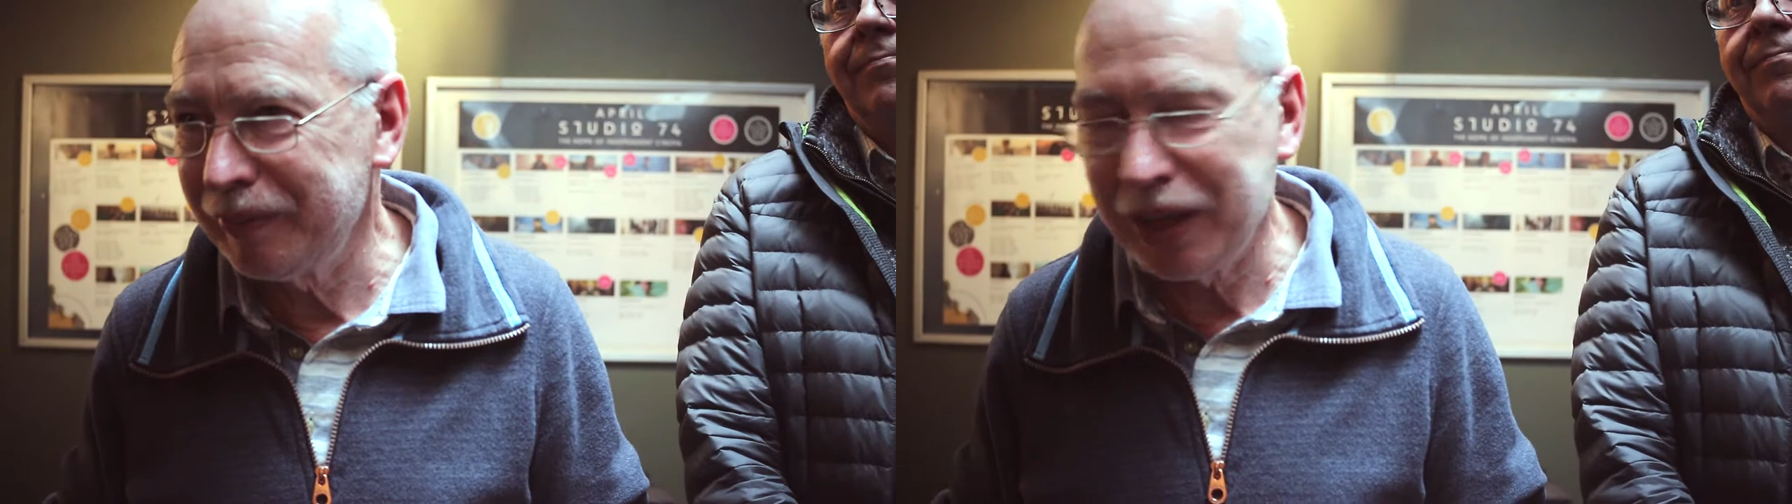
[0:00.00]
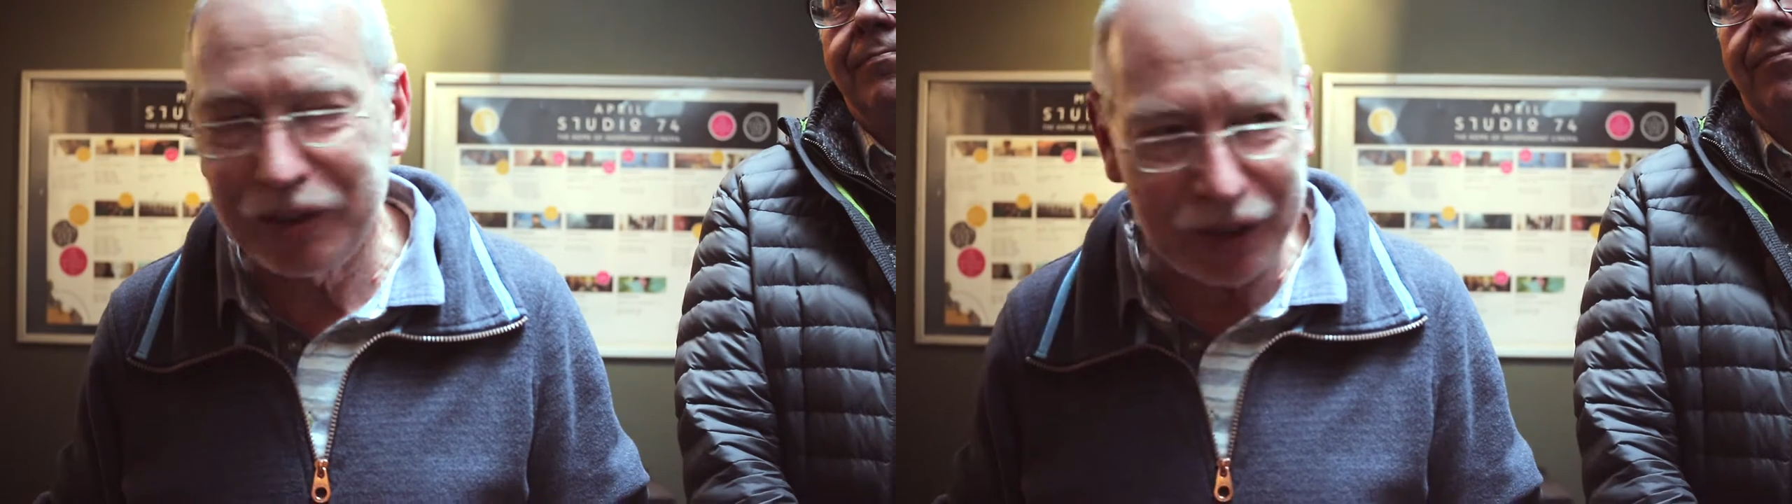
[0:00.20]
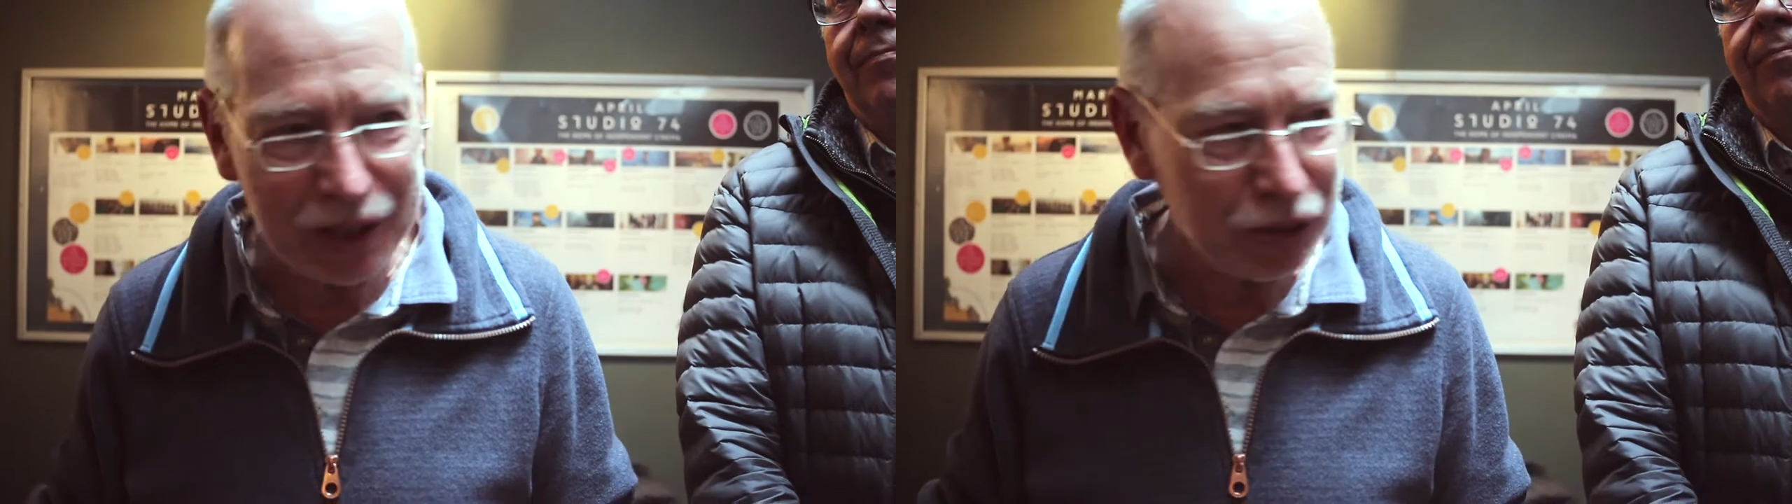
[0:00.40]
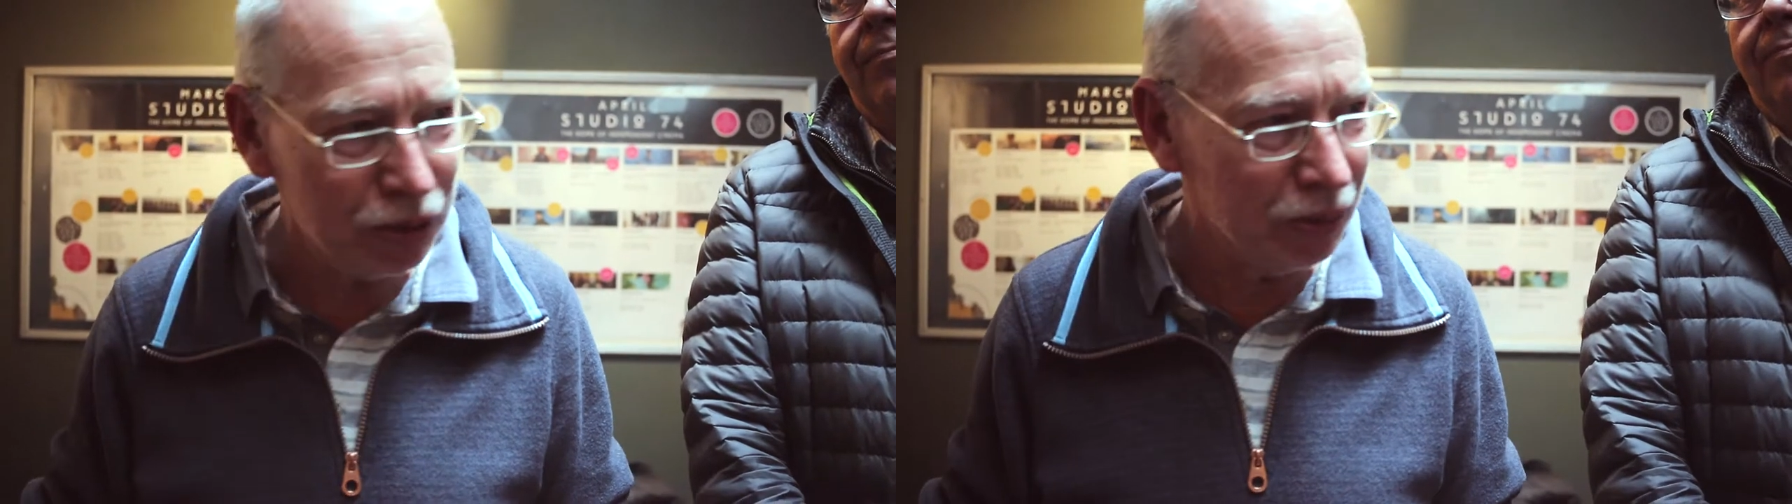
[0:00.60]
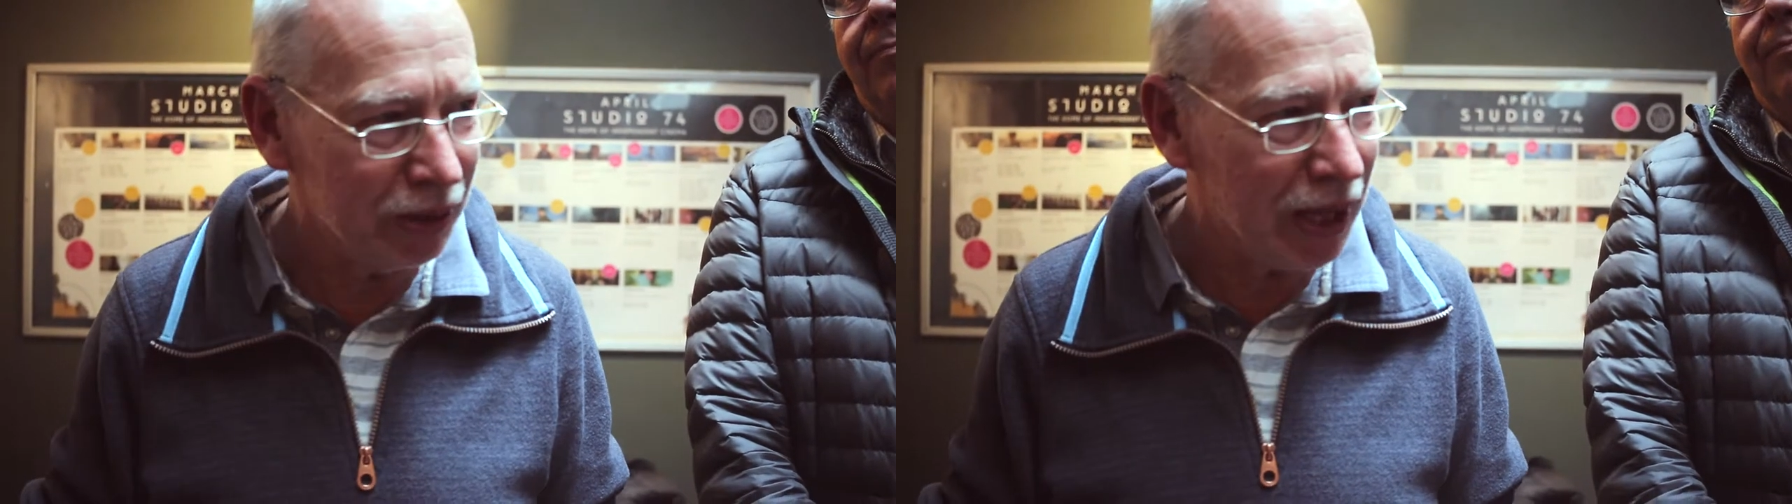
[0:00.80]
And thank
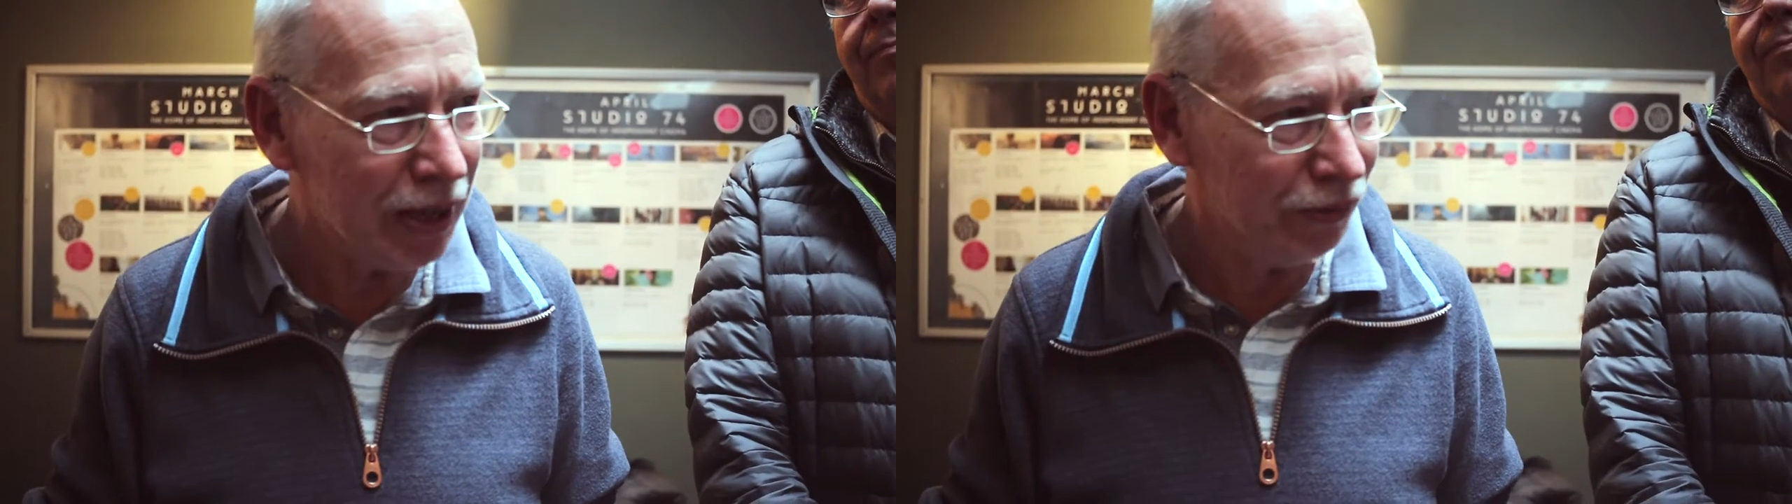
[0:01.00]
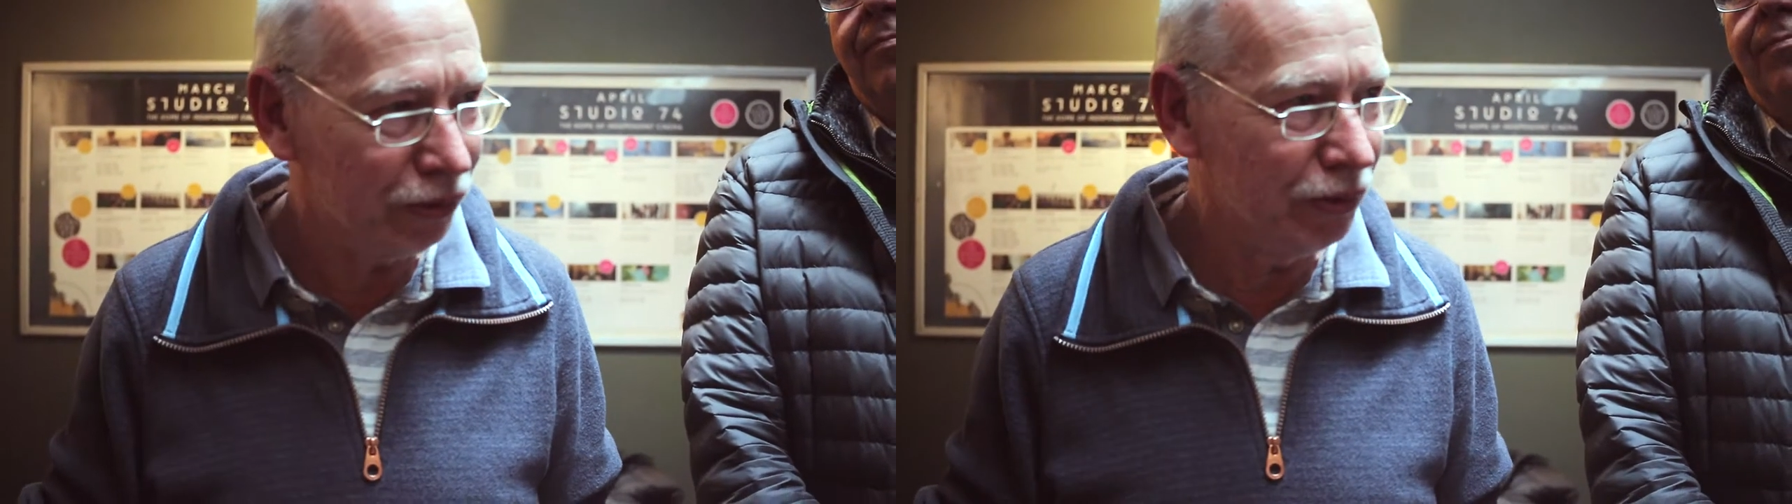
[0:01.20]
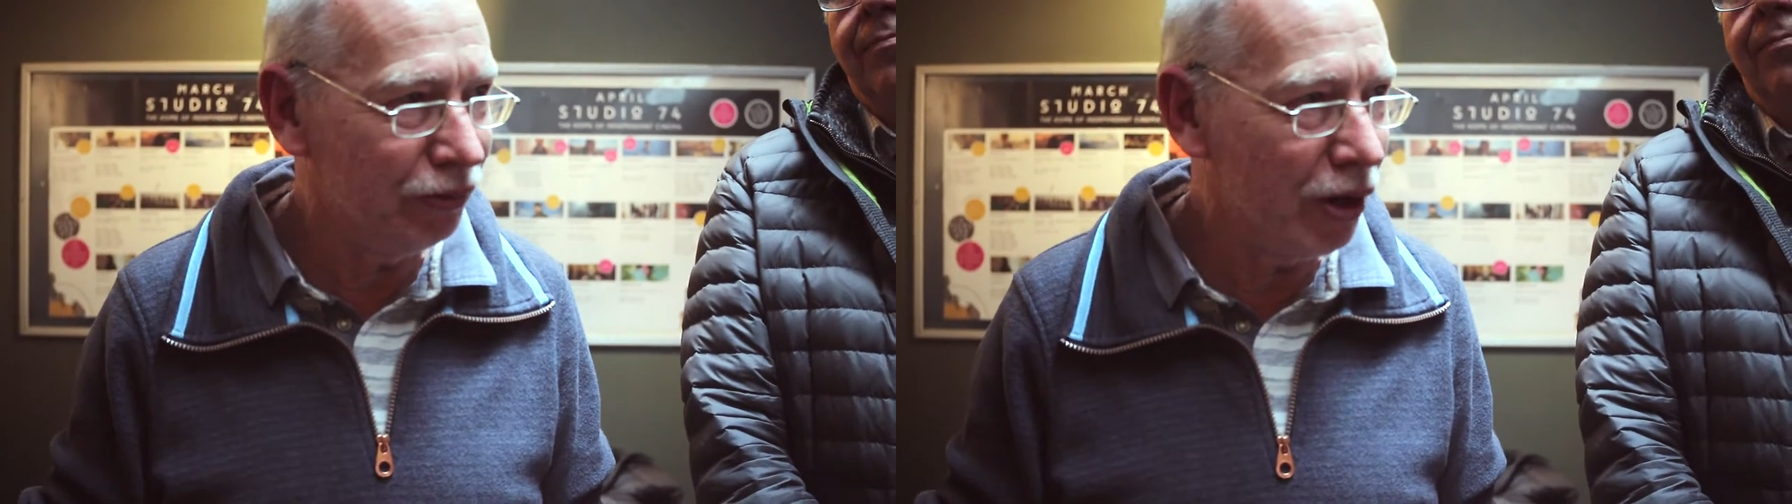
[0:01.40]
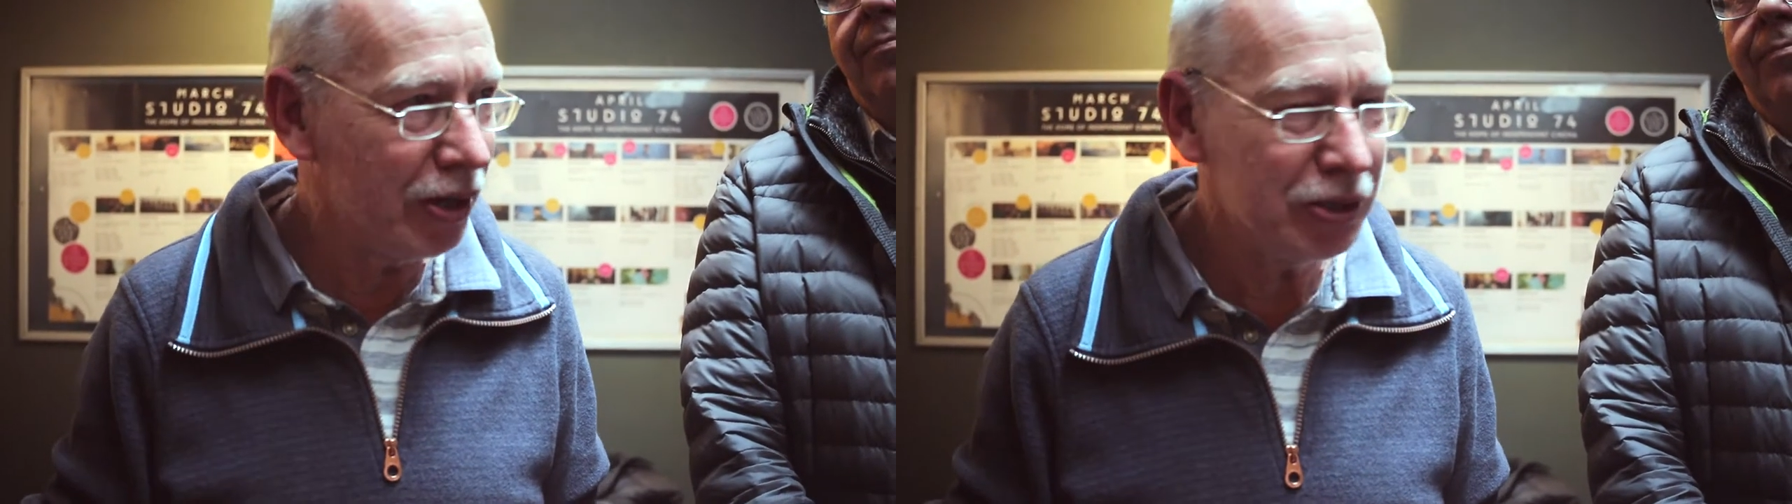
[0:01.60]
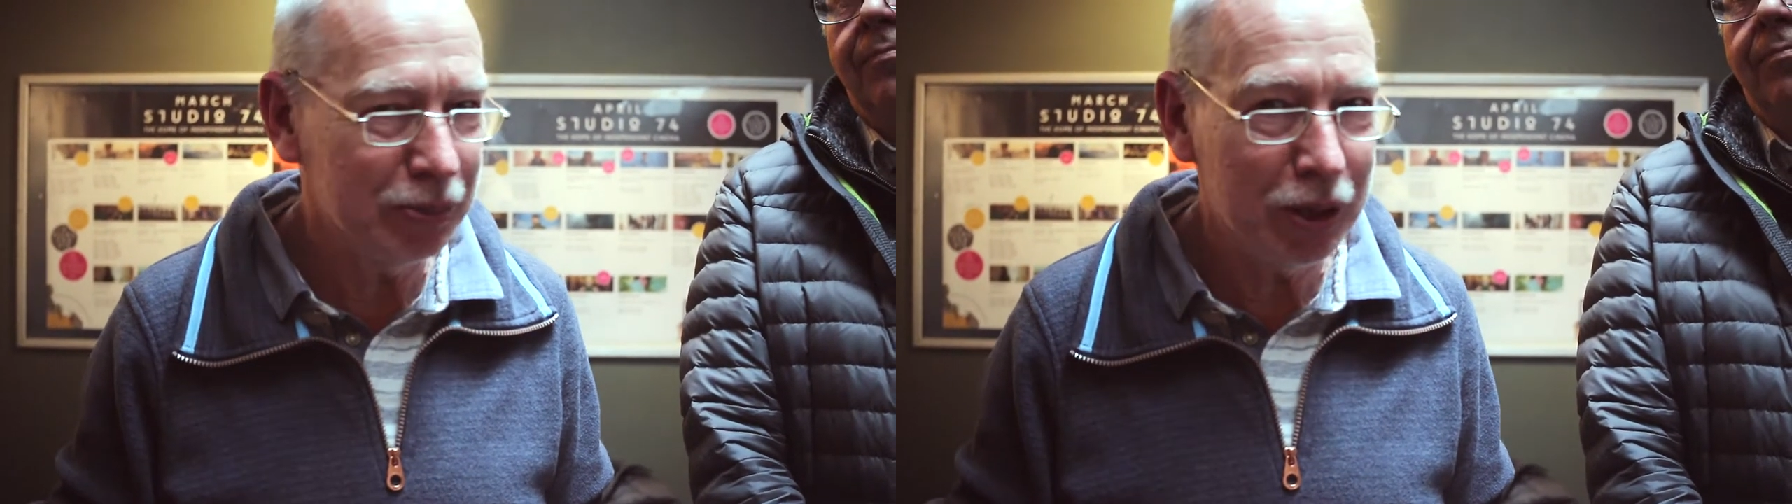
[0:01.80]
you again for
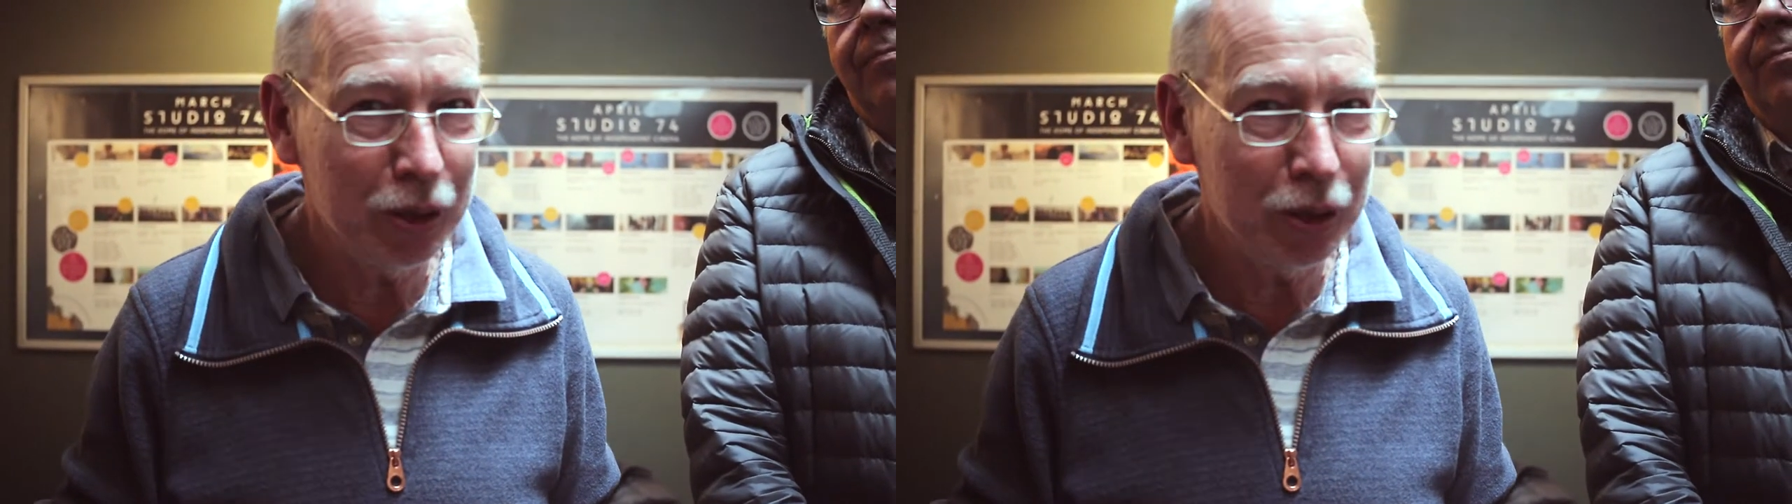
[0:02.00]
inviting me.